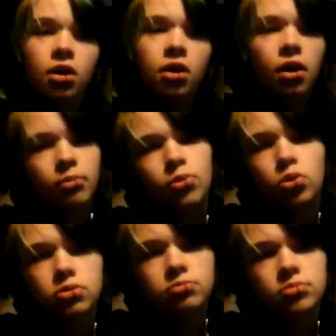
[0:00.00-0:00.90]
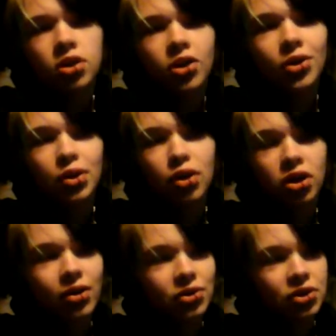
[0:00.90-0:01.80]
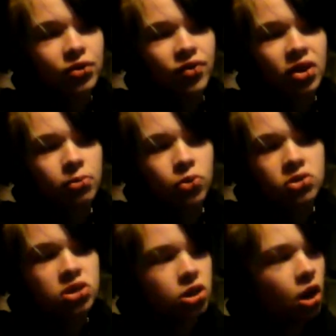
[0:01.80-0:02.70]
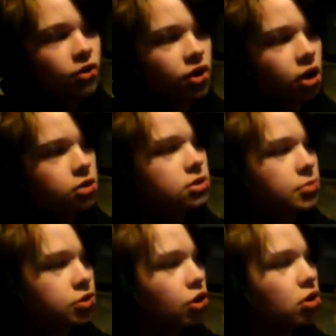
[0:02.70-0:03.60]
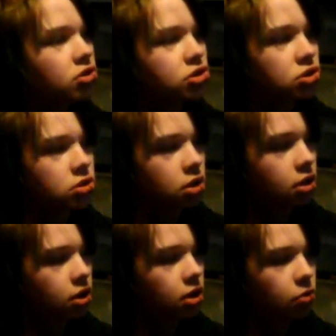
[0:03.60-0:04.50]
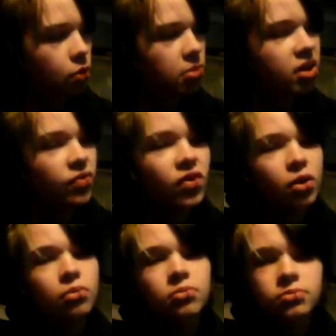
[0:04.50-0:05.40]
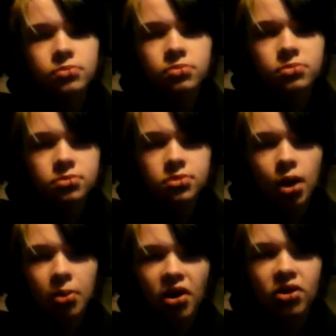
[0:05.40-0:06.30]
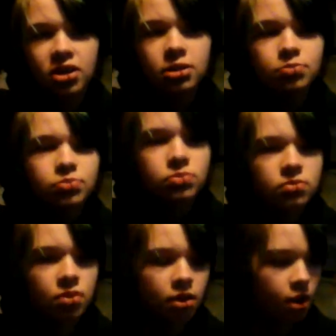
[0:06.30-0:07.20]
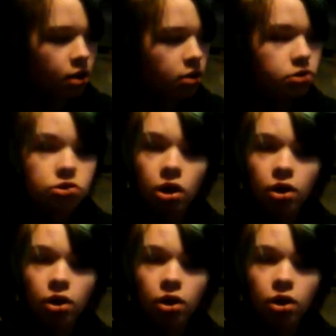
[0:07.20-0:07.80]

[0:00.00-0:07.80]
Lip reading: I'm bored, and I can't think of any more scenarios, and my dog doesn't want me to film, apparently. So,